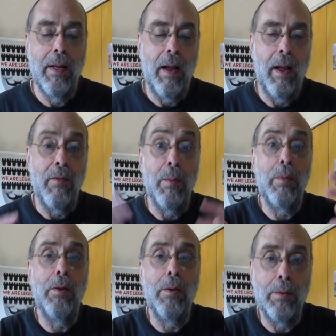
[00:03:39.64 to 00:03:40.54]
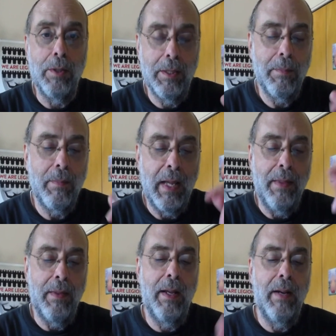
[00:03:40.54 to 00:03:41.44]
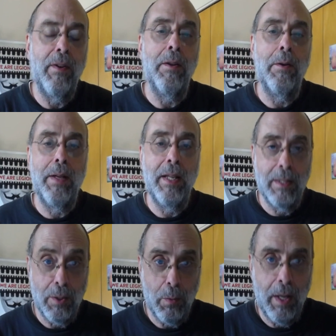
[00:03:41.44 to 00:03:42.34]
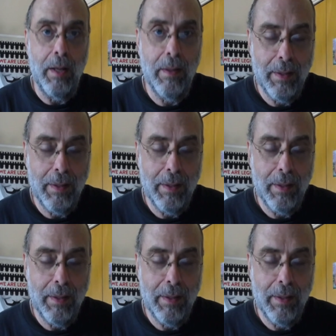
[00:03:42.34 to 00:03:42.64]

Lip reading: of the blues, and then for the greens as well.